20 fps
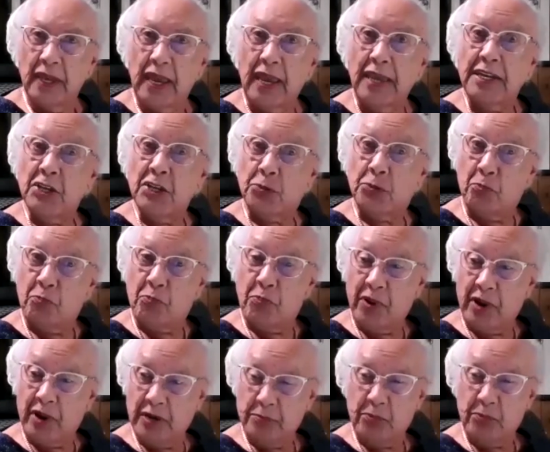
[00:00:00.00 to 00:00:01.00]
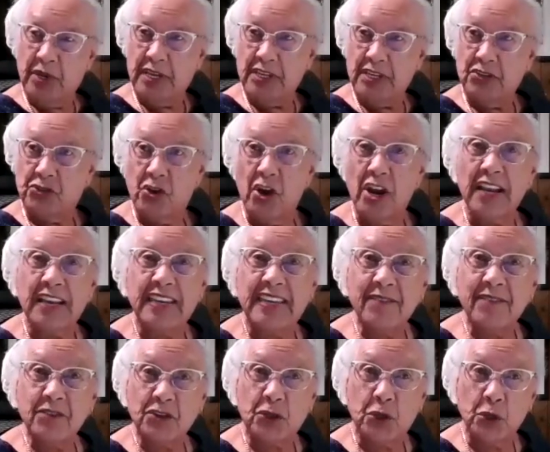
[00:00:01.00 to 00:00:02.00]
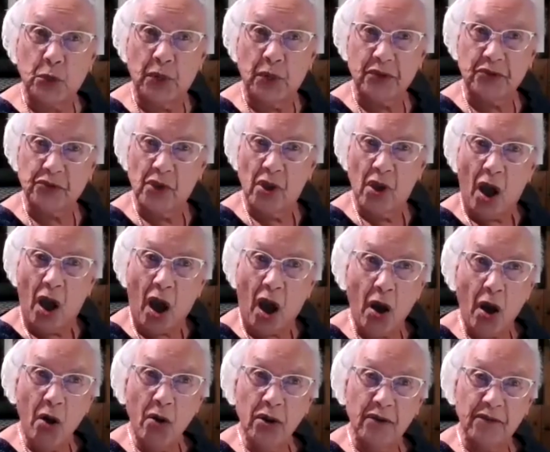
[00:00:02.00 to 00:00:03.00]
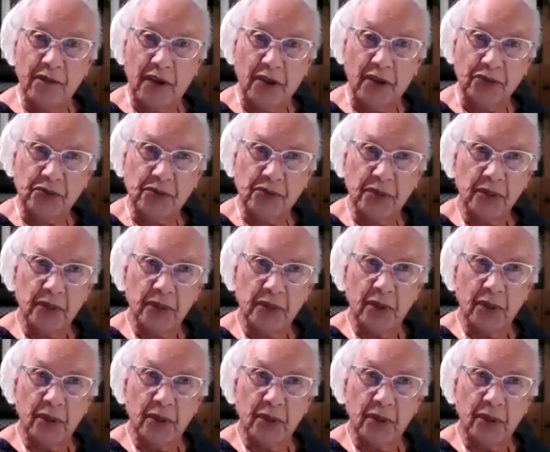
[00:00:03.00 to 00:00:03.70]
And he's going to give it to us, all of us,